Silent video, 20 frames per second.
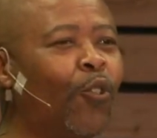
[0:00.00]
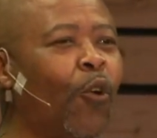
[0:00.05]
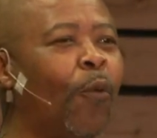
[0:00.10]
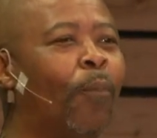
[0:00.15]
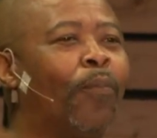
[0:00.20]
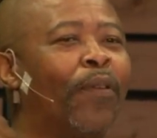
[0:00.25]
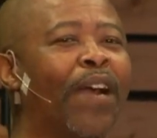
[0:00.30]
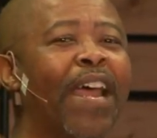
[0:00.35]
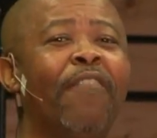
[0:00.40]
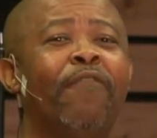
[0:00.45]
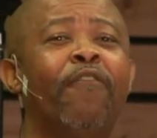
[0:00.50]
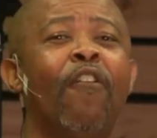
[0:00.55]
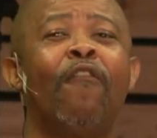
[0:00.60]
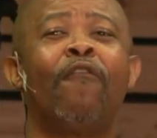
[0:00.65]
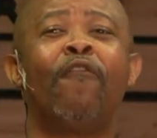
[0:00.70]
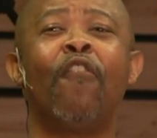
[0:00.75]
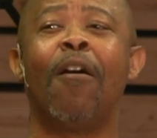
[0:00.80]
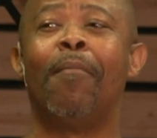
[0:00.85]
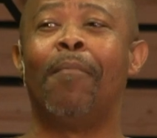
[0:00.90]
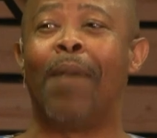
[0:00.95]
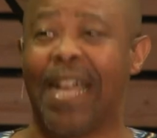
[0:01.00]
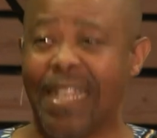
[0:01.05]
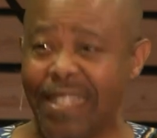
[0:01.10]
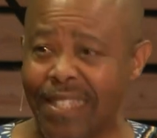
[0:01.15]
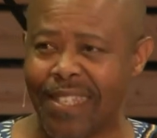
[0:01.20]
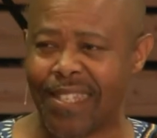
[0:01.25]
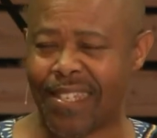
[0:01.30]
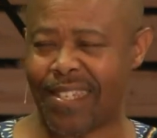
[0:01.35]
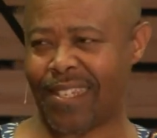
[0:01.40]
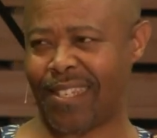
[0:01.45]
to pray for 4
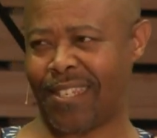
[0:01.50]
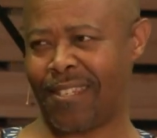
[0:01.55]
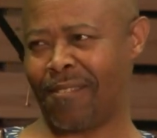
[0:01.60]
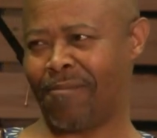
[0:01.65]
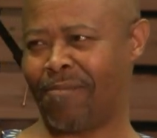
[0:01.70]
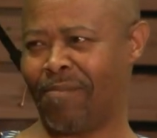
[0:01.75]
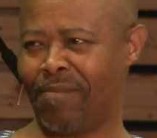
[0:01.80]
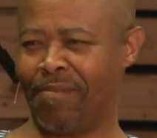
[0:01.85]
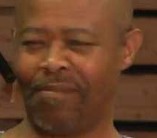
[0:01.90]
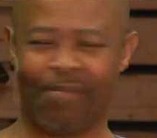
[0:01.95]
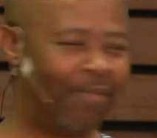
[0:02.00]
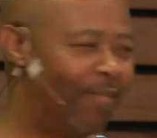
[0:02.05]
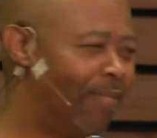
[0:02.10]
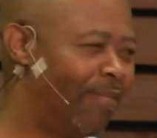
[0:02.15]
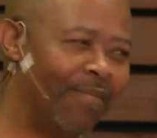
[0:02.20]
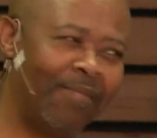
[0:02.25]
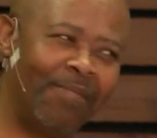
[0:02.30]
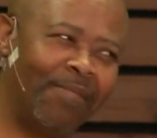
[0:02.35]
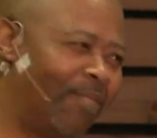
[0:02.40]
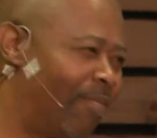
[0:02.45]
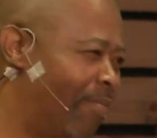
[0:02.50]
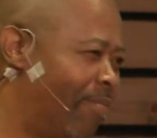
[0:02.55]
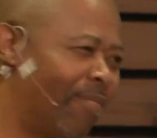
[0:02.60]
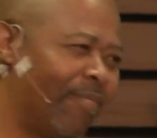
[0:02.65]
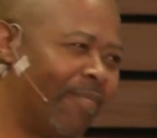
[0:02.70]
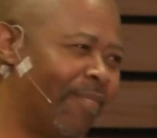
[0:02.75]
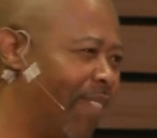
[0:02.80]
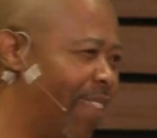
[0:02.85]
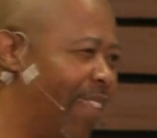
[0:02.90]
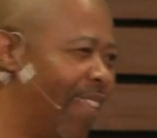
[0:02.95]
months.
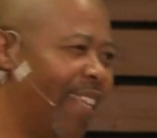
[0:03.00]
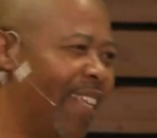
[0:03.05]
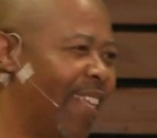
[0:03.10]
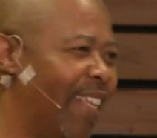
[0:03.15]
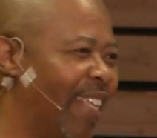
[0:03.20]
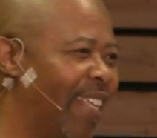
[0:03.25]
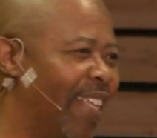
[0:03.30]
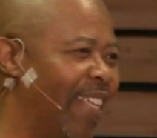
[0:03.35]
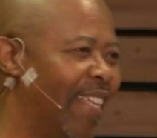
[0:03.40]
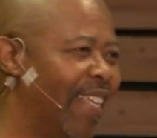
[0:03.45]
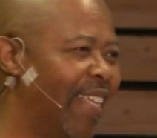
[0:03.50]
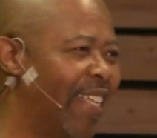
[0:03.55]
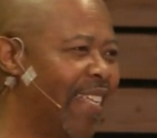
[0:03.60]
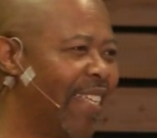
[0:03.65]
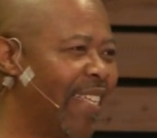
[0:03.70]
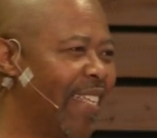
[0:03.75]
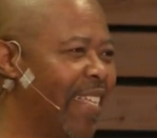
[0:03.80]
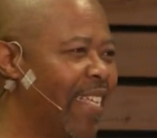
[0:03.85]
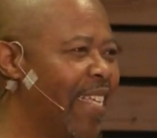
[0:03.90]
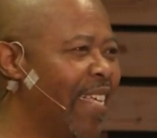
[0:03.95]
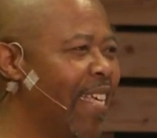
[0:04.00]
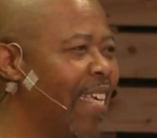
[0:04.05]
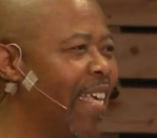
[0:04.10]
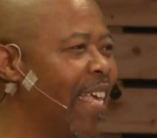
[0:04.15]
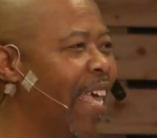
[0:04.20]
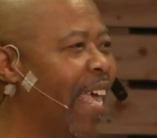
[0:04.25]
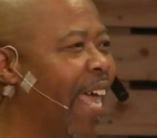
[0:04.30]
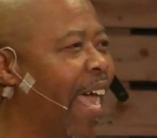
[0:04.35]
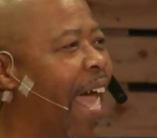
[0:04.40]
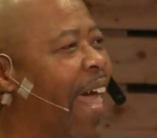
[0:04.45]

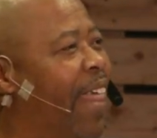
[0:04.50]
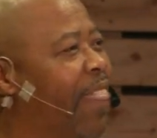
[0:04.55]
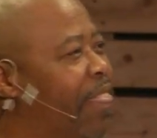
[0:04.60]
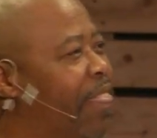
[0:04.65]
And